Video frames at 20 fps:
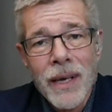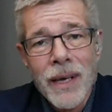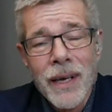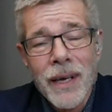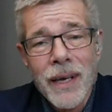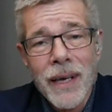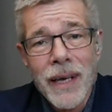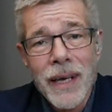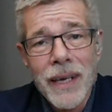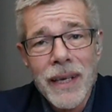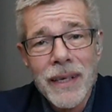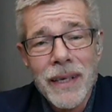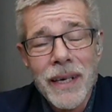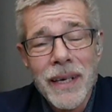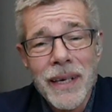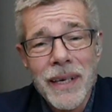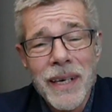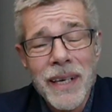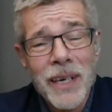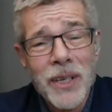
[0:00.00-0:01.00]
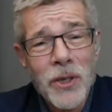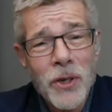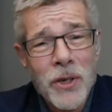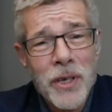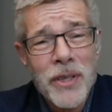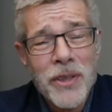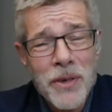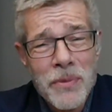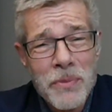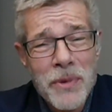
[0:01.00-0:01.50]
and kind of
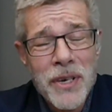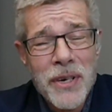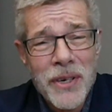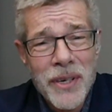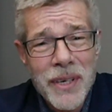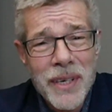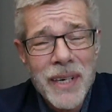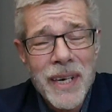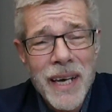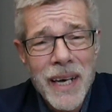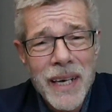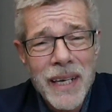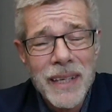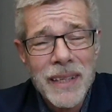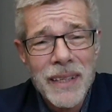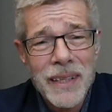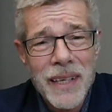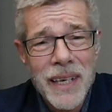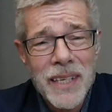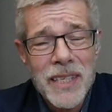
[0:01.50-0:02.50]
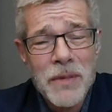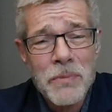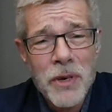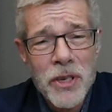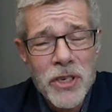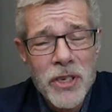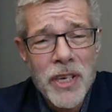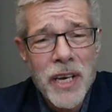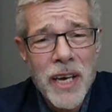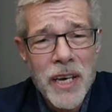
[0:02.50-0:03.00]
look in the mirror and get some
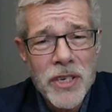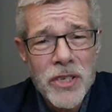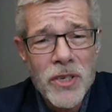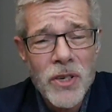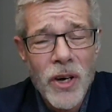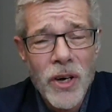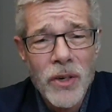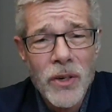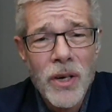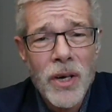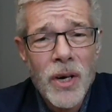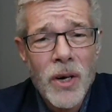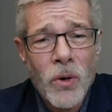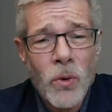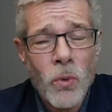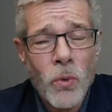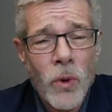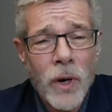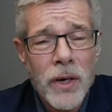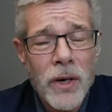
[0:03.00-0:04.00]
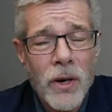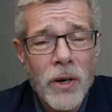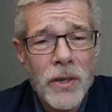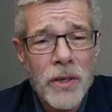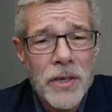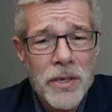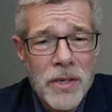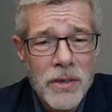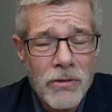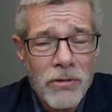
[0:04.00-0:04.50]
education on what
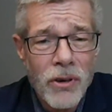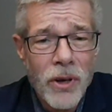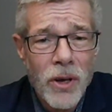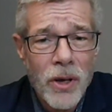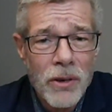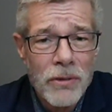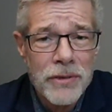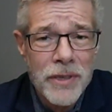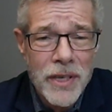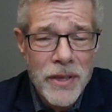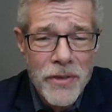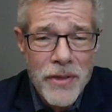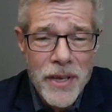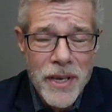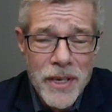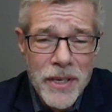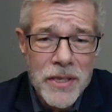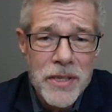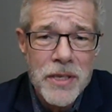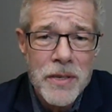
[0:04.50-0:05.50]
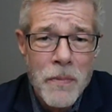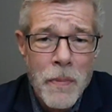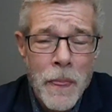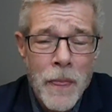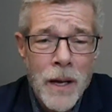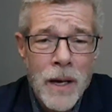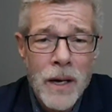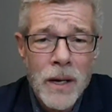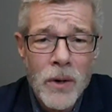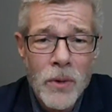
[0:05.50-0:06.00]
all is involved in this.
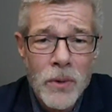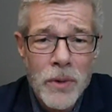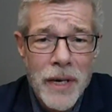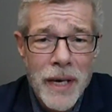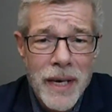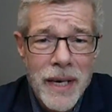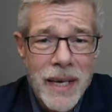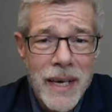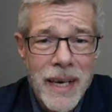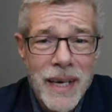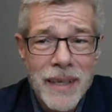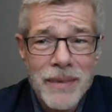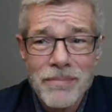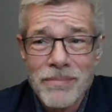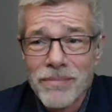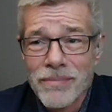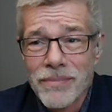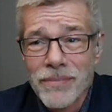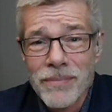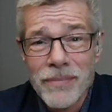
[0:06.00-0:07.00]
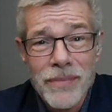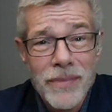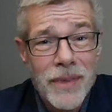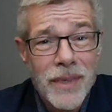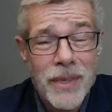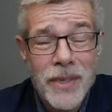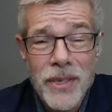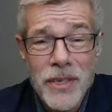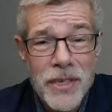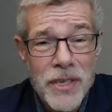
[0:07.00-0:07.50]
Okay, again,
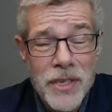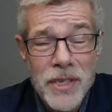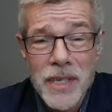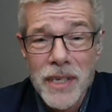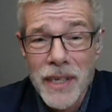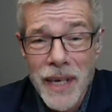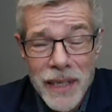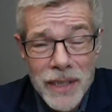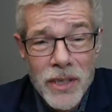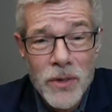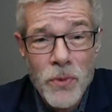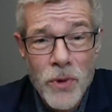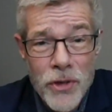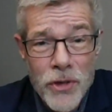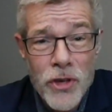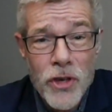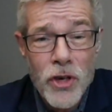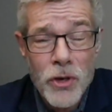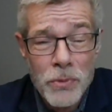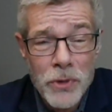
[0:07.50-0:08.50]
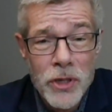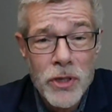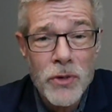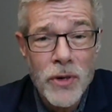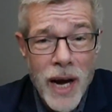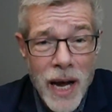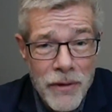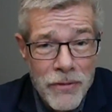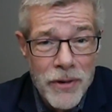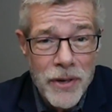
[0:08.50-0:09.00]
this is connected with human
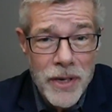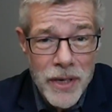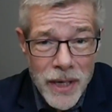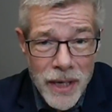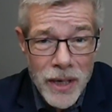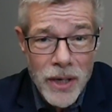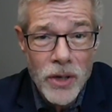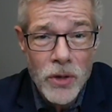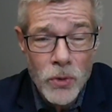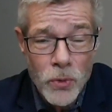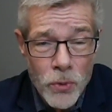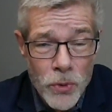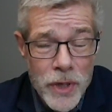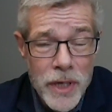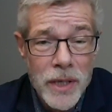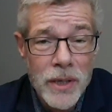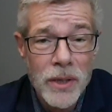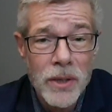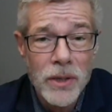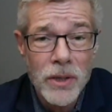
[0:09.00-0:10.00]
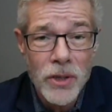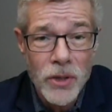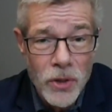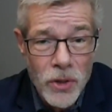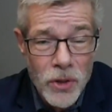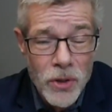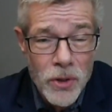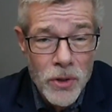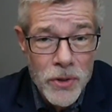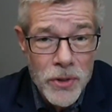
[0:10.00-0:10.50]
trafficking, real
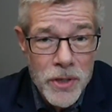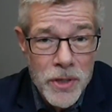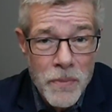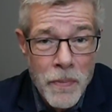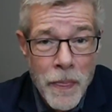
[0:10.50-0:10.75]
girls,